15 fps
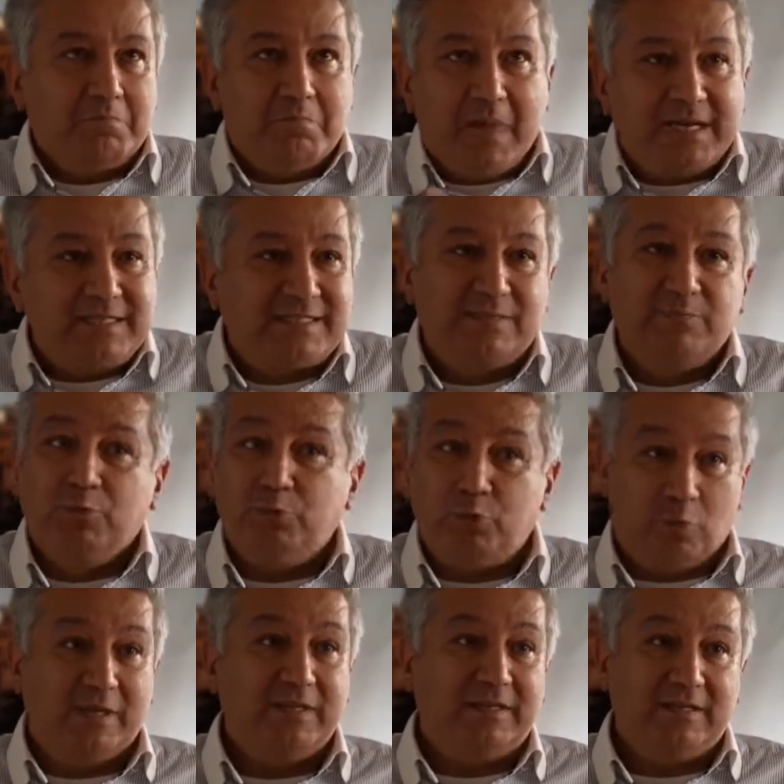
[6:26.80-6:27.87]
maximum
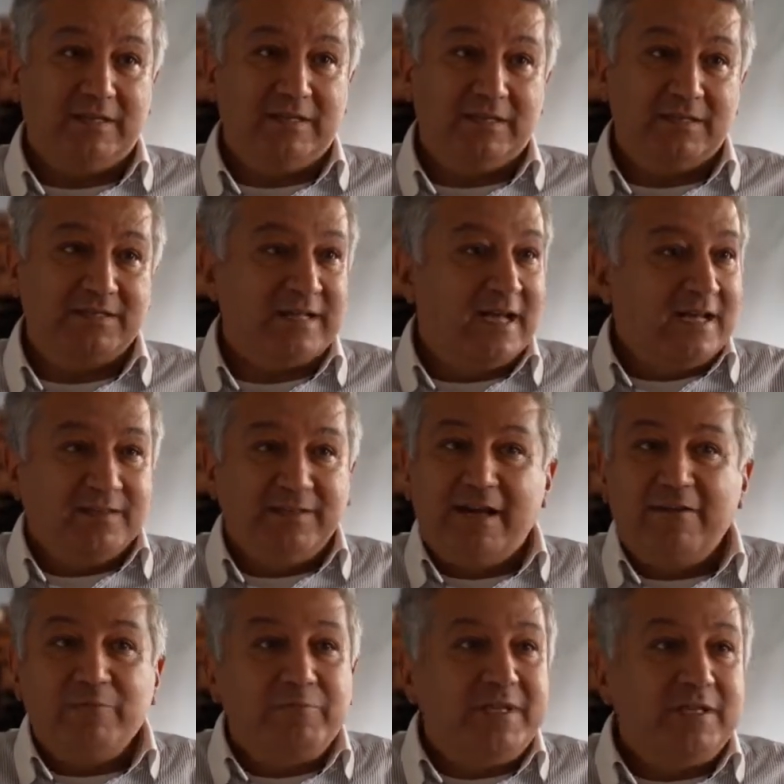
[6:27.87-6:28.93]
20 years,
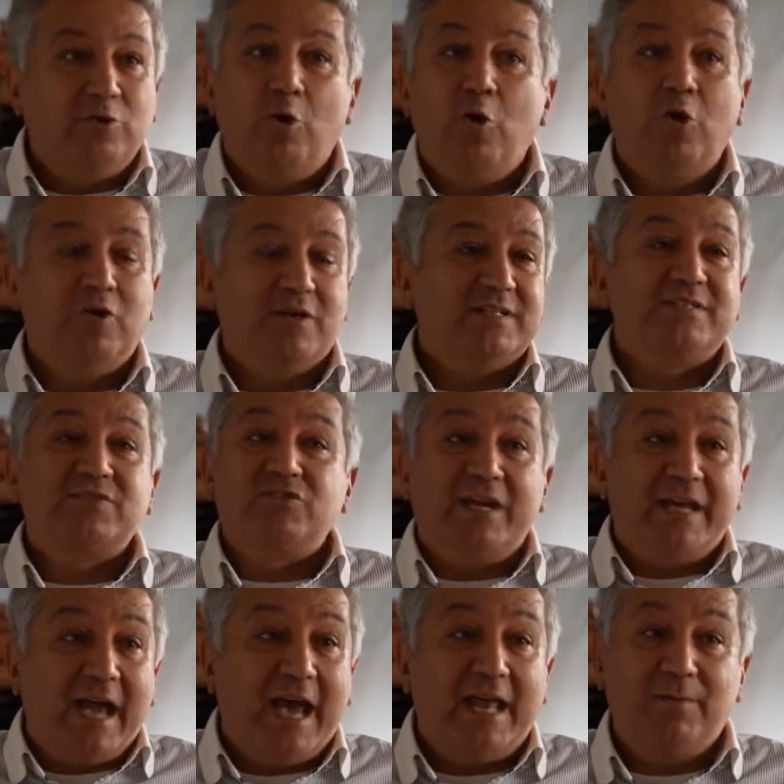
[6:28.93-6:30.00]
there will be no
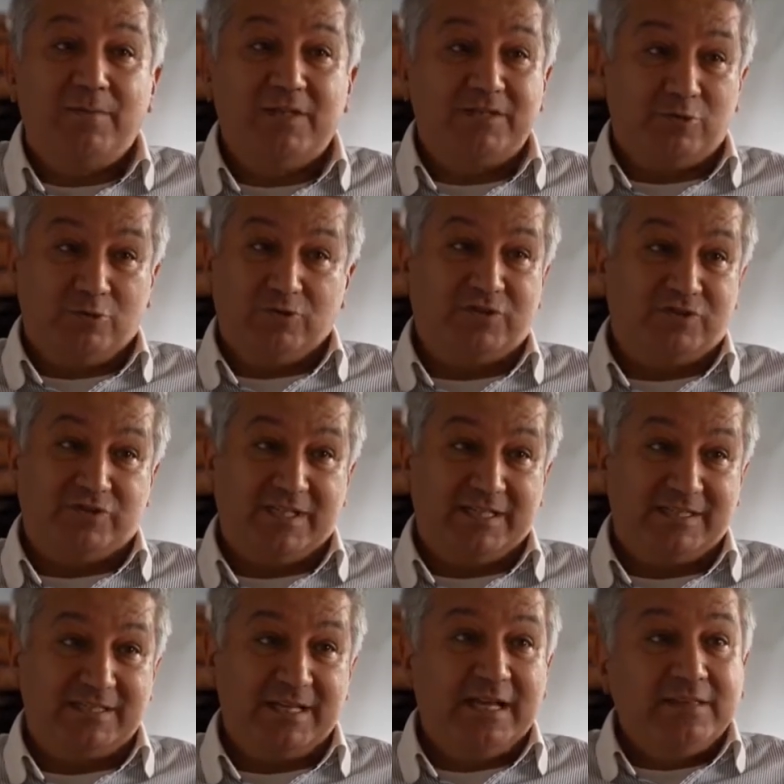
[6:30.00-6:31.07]
stray animals on the
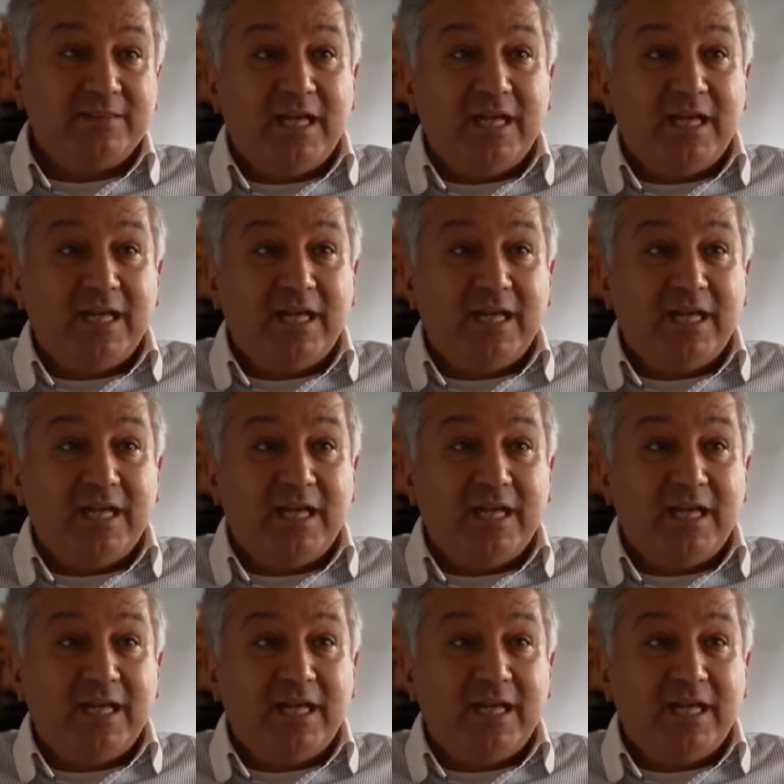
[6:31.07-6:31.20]
streets.